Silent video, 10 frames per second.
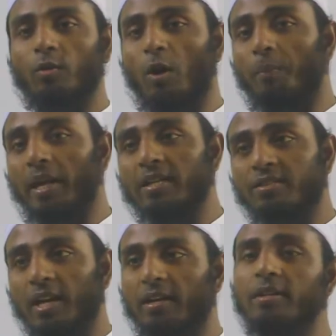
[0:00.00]

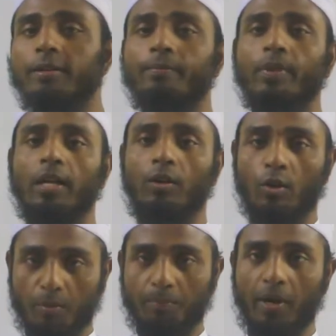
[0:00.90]
complex and
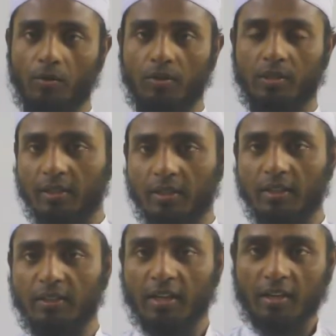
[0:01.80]
compound
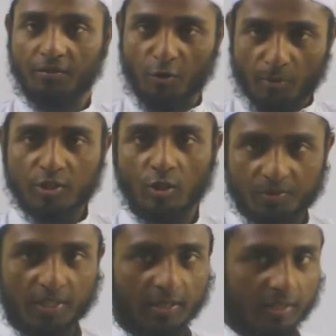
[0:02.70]
in the formation
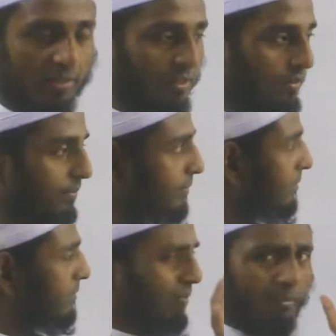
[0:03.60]
of sentence.
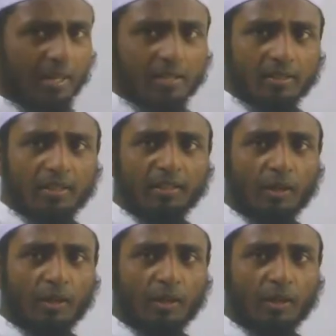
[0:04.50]
But in the